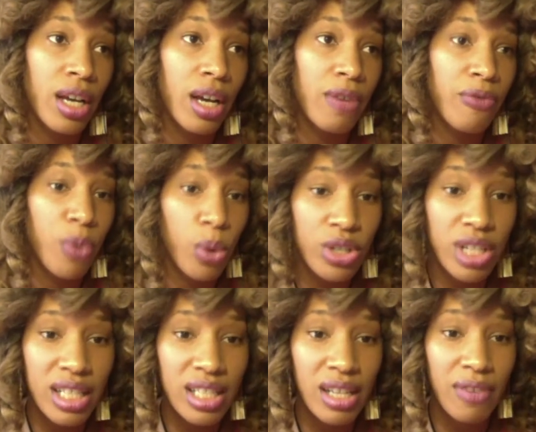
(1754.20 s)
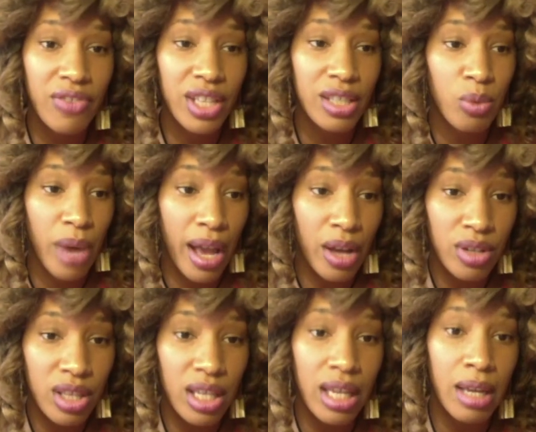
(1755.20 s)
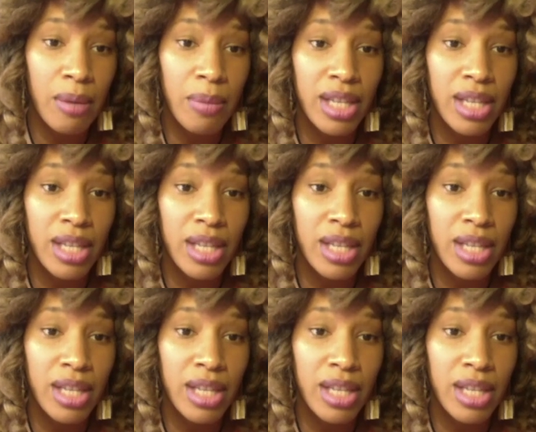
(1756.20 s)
foraging stuff that's around them